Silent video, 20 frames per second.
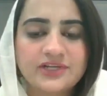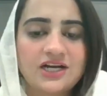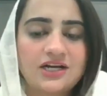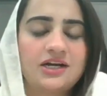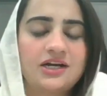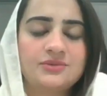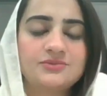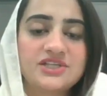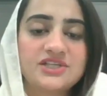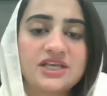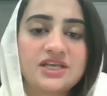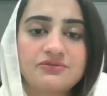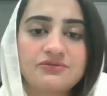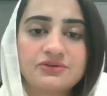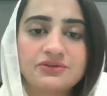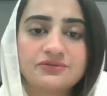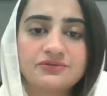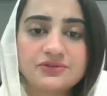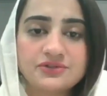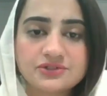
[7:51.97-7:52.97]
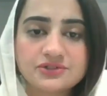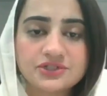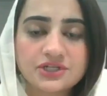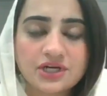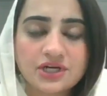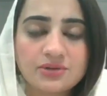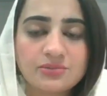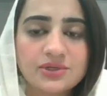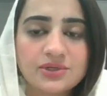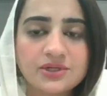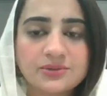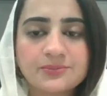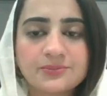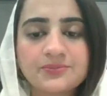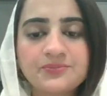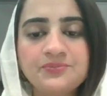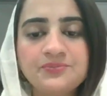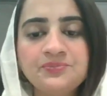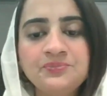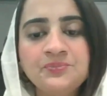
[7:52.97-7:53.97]
I'm saying it for the first time, but
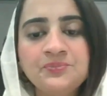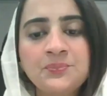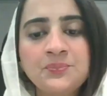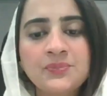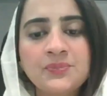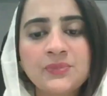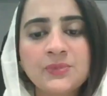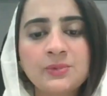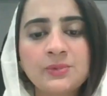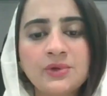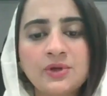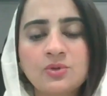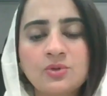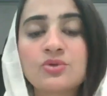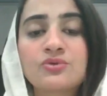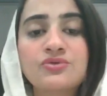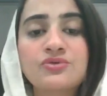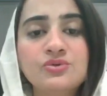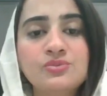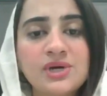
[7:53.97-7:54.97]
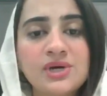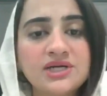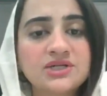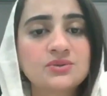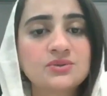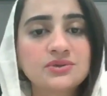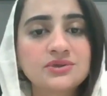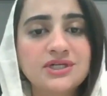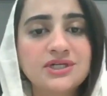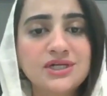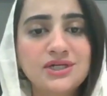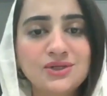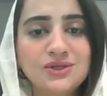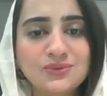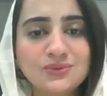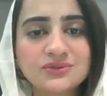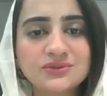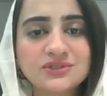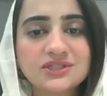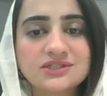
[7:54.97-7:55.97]
a lot of you might already
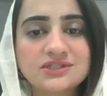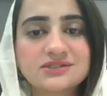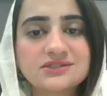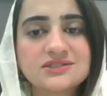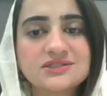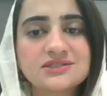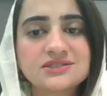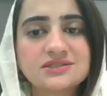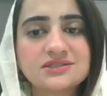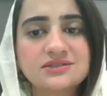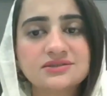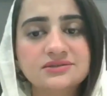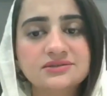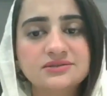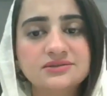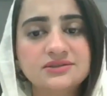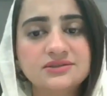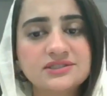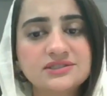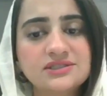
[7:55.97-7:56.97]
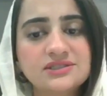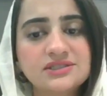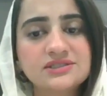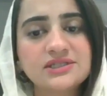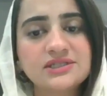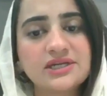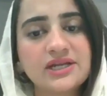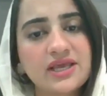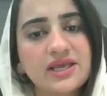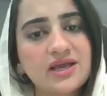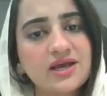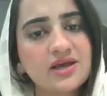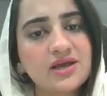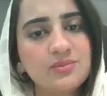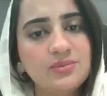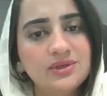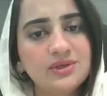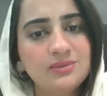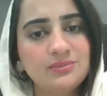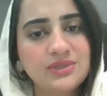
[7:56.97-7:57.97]
know that this is an AI
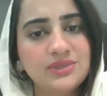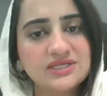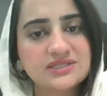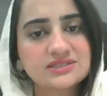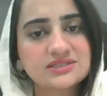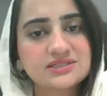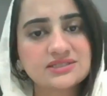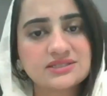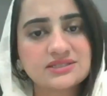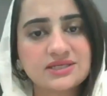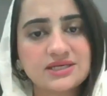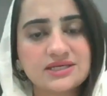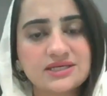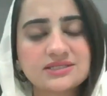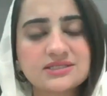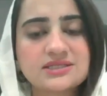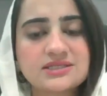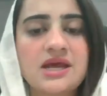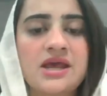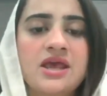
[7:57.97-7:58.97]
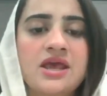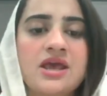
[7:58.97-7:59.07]
based test,